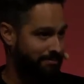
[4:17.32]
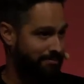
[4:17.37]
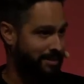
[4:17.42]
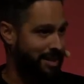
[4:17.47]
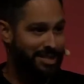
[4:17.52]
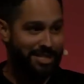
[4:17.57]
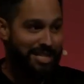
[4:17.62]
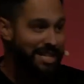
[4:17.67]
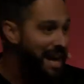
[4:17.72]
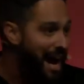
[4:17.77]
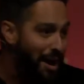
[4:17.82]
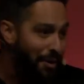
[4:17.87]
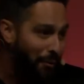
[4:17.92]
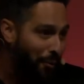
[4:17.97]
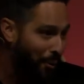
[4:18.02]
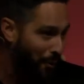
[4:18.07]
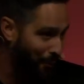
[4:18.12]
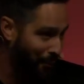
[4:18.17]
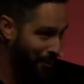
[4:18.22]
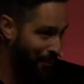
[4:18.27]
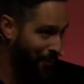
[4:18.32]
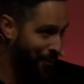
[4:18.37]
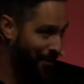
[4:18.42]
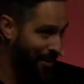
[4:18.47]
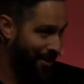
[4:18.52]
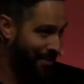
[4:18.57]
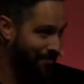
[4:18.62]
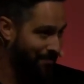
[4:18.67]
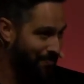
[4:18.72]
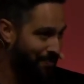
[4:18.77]
That's not what we
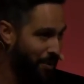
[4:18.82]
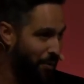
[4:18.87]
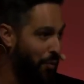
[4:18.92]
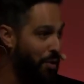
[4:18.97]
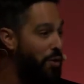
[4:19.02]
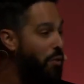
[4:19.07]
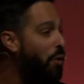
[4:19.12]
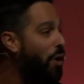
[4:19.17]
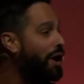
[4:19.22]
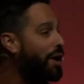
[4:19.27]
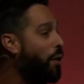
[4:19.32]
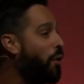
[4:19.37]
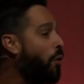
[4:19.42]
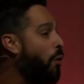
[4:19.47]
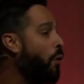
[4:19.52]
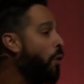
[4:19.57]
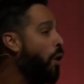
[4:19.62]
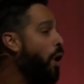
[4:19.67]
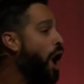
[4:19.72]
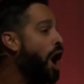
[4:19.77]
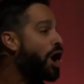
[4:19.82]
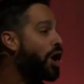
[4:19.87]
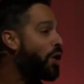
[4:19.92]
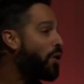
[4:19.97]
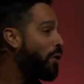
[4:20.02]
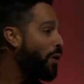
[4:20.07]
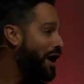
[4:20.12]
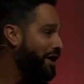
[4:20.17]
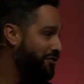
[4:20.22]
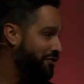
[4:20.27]
want. We want to walk
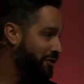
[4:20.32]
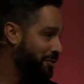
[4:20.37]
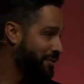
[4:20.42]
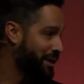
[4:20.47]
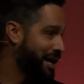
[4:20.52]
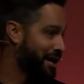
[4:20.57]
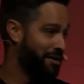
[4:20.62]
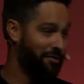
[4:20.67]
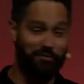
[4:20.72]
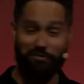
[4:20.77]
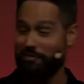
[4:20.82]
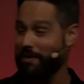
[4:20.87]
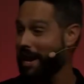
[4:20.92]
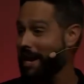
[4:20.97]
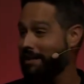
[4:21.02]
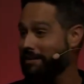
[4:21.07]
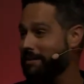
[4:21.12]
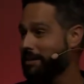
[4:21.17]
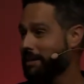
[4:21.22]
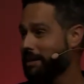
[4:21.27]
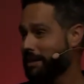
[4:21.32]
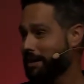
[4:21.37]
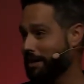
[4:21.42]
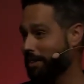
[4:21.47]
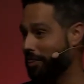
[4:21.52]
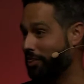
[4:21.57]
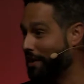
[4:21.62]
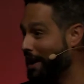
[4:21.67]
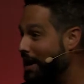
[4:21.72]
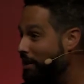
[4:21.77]
away from that. In fact,
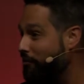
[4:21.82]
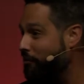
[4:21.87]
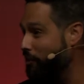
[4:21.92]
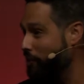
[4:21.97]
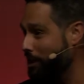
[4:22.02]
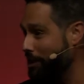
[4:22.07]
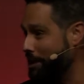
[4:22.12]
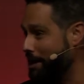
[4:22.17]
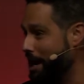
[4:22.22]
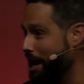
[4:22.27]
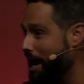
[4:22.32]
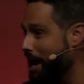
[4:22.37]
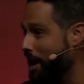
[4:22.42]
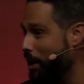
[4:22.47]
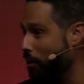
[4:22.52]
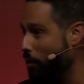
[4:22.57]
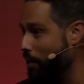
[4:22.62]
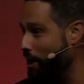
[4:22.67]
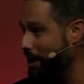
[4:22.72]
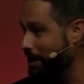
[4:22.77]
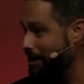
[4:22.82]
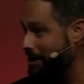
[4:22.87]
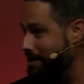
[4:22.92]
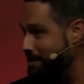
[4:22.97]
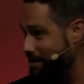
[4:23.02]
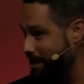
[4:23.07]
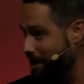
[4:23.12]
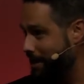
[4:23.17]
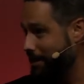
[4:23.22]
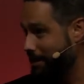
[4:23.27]
thankfully now, we at
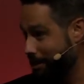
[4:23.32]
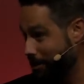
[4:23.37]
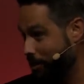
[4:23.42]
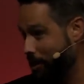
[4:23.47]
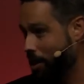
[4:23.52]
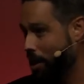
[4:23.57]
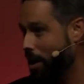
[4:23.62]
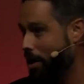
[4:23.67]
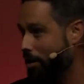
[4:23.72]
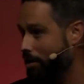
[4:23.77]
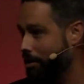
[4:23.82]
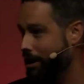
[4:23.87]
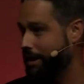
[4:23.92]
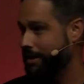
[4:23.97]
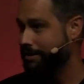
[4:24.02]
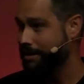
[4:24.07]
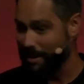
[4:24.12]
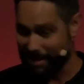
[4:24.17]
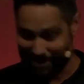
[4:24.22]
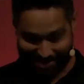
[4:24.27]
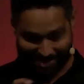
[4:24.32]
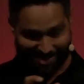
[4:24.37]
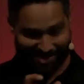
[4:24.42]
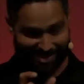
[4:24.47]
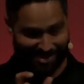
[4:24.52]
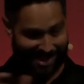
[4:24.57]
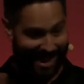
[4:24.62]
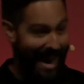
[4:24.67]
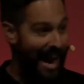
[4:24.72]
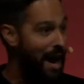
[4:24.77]
least get in the caller ID
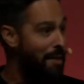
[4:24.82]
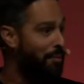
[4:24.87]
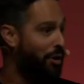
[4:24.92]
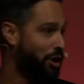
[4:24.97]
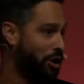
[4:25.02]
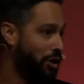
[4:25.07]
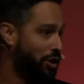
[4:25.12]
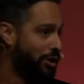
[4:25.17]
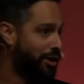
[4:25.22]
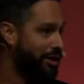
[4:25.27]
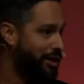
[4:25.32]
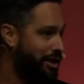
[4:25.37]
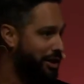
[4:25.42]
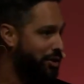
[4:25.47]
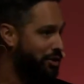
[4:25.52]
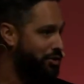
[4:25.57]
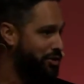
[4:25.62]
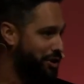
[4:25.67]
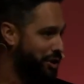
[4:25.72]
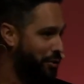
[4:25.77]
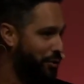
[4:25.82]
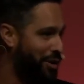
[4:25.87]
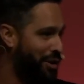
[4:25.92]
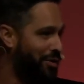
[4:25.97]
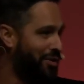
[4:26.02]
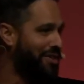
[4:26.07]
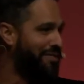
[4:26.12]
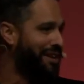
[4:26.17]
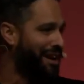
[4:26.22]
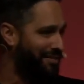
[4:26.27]
scam alert, you know, so that we
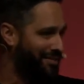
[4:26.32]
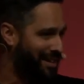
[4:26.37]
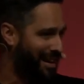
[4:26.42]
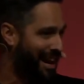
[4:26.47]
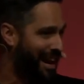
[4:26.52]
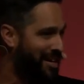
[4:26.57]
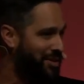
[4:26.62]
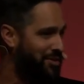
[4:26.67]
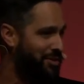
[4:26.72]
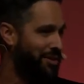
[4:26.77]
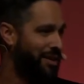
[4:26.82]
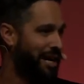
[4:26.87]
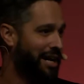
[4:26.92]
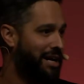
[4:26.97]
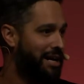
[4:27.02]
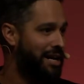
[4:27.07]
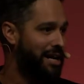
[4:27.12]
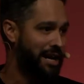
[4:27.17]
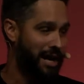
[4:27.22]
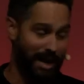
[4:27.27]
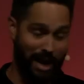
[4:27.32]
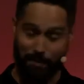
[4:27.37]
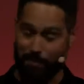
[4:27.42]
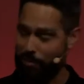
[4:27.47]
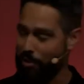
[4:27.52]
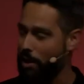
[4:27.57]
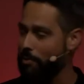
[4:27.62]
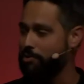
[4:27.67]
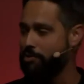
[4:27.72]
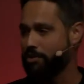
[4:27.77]
don't even have to answer that. And I
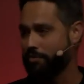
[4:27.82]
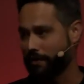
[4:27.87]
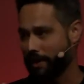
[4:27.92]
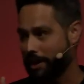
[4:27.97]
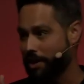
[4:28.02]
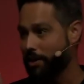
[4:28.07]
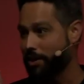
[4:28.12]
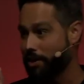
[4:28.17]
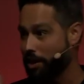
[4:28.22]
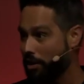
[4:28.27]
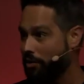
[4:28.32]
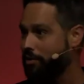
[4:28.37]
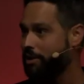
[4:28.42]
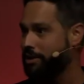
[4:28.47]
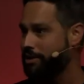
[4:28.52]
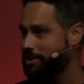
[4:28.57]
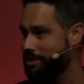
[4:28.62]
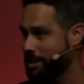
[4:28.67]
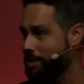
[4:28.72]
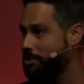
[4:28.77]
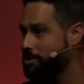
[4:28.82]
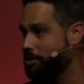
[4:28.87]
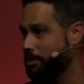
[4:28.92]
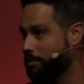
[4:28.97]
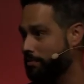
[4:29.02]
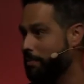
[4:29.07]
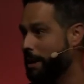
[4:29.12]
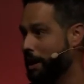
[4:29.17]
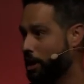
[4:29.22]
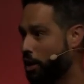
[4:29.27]
promise you, if I hear another extension
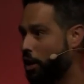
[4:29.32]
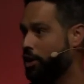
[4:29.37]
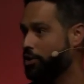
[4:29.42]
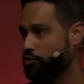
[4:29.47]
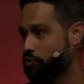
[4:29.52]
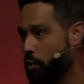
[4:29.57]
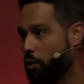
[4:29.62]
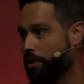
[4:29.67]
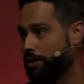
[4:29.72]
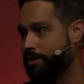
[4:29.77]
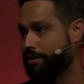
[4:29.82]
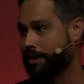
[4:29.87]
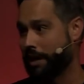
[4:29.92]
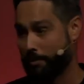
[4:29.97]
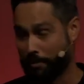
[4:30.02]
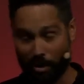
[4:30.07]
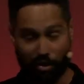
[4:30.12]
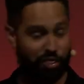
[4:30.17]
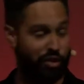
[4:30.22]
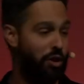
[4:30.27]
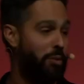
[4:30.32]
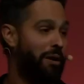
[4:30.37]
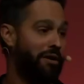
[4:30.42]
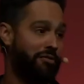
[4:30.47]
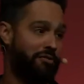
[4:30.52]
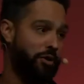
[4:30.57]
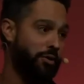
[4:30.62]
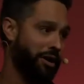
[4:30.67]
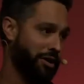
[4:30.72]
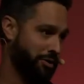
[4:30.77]
of my car's warranty, I'm going to throw my
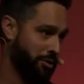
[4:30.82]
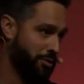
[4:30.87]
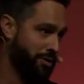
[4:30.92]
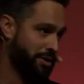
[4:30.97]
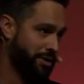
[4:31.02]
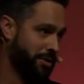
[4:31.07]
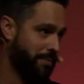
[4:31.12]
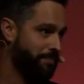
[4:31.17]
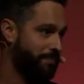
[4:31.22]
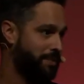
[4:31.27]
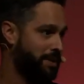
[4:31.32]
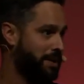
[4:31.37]
phone out the window.